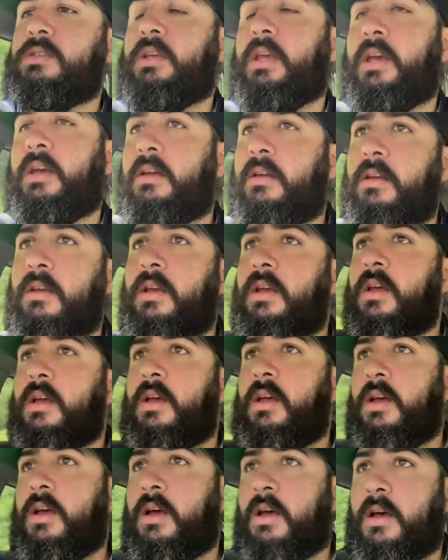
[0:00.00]

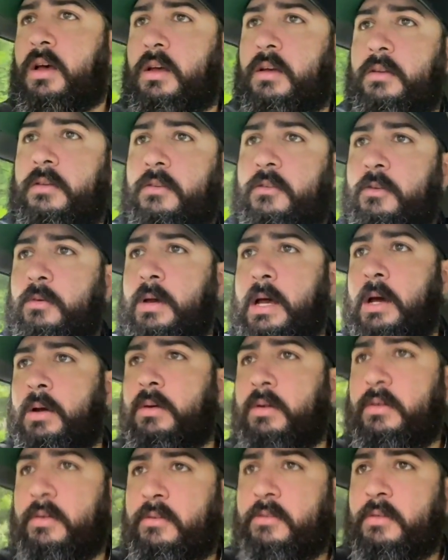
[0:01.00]
Yeah, uh, two
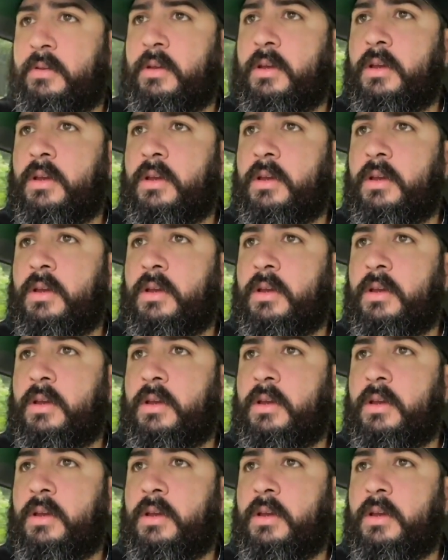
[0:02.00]
hours.